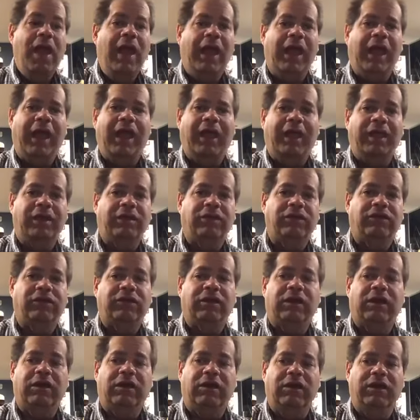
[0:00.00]

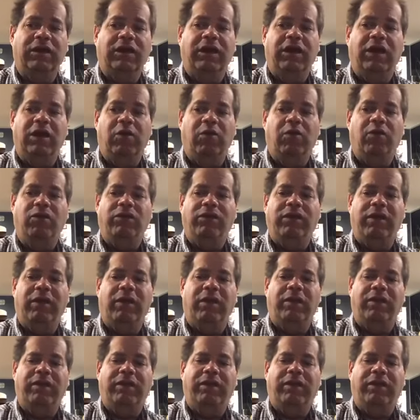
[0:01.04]
And, uh, you know, th